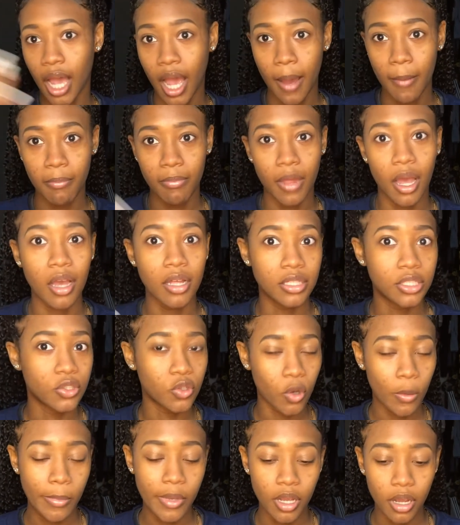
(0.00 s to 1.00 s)
I'm not
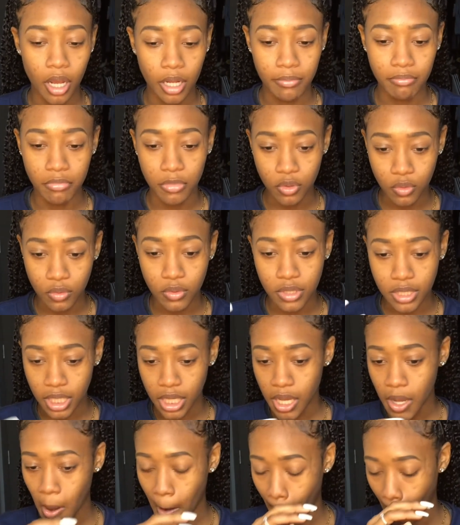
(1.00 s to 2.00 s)
so big on
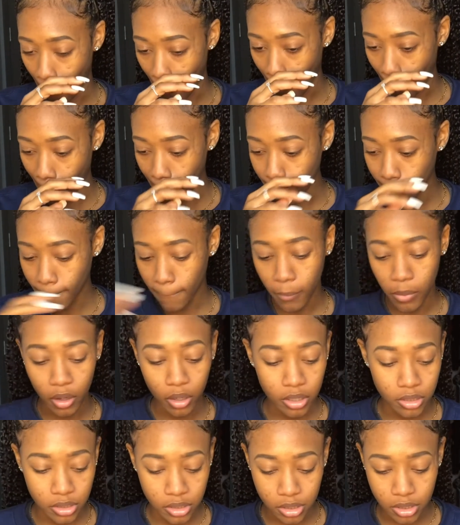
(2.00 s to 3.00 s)
music,
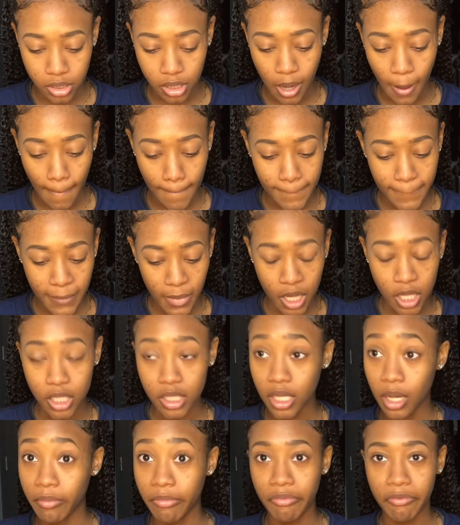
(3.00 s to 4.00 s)
but
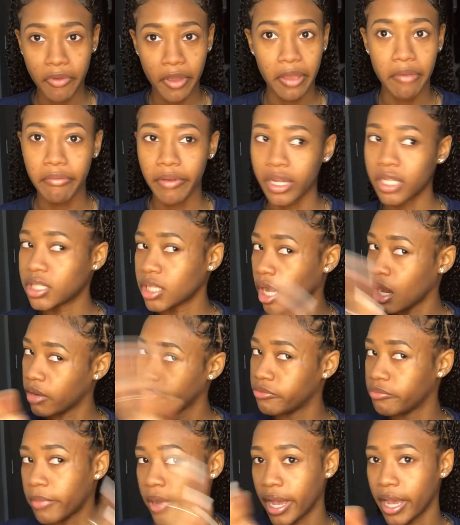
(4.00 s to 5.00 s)
some favorites of
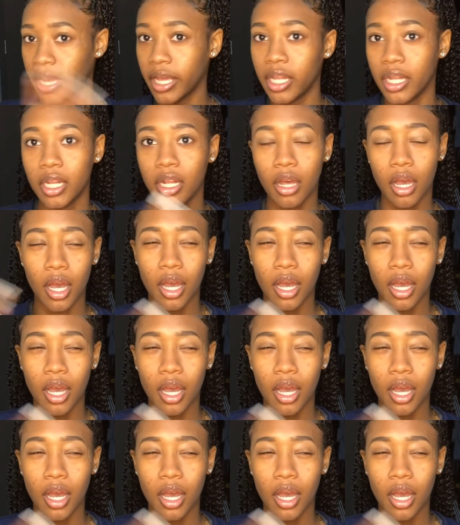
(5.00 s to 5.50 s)
mine,